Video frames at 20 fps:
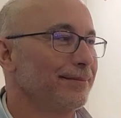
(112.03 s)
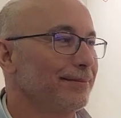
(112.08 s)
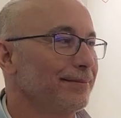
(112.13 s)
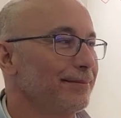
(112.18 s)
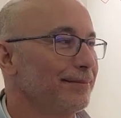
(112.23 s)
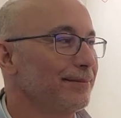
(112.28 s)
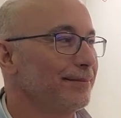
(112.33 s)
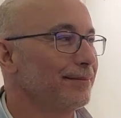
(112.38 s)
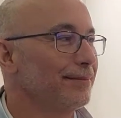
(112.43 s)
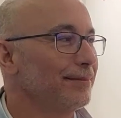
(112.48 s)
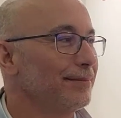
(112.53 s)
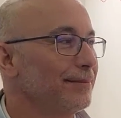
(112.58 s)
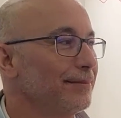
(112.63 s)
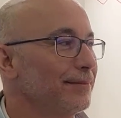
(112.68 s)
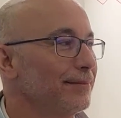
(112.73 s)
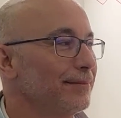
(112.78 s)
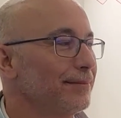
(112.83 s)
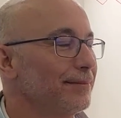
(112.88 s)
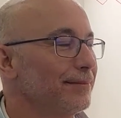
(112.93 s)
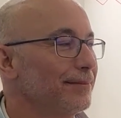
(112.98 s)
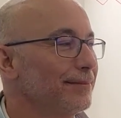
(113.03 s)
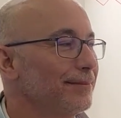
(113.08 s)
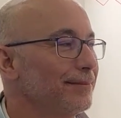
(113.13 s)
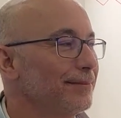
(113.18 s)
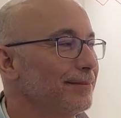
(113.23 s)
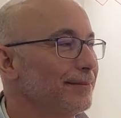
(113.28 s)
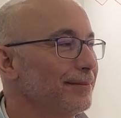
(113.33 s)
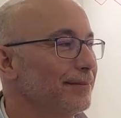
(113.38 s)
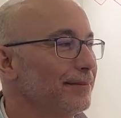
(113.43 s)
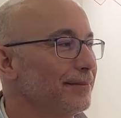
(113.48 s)

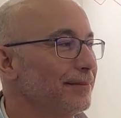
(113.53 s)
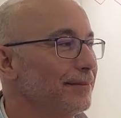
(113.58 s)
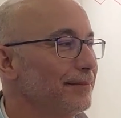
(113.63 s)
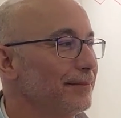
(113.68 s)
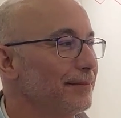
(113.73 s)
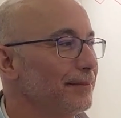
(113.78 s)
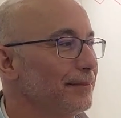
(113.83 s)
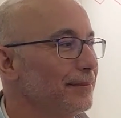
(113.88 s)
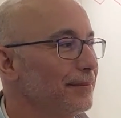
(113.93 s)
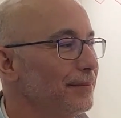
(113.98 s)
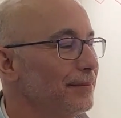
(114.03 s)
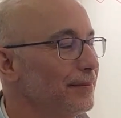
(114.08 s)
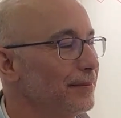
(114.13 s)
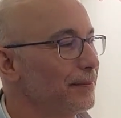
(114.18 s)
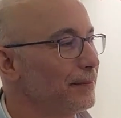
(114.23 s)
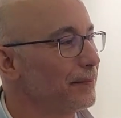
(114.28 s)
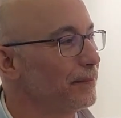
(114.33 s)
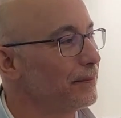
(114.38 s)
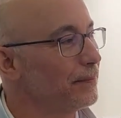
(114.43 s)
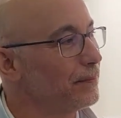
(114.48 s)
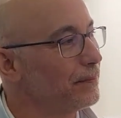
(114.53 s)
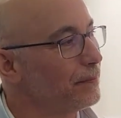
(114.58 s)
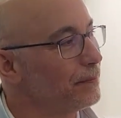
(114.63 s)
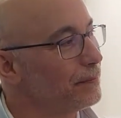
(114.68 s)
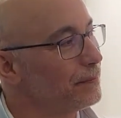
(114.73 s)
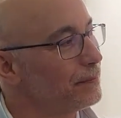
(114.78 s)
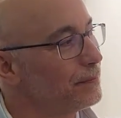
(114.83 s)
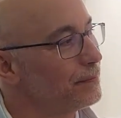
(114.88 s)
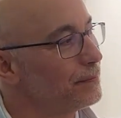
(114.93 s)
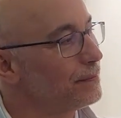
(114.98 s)

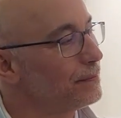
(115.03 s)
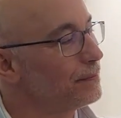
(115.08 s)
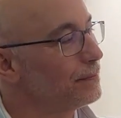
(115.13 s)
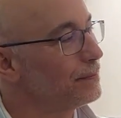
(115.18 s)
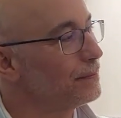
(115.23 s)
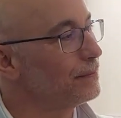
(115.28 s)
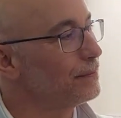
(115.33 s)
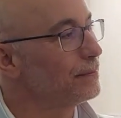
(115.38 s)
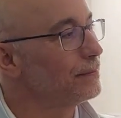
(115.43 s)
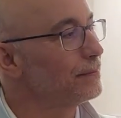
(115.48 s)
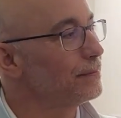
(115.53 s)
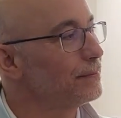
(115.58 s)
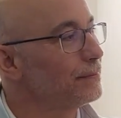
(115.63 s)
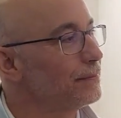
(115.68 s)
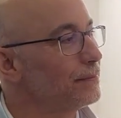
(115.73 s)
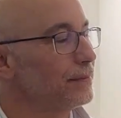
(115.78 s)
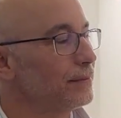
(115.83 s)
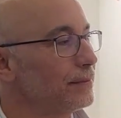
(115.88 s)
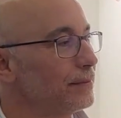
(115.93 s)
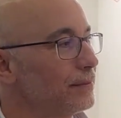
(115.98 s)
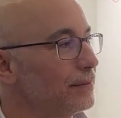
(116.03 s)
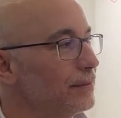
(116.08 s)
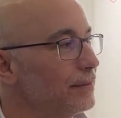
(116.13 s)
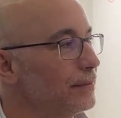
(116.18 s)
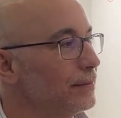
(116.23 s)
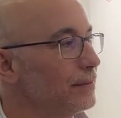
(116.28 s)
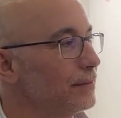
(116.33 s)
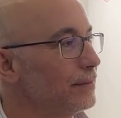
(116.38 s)
(silent)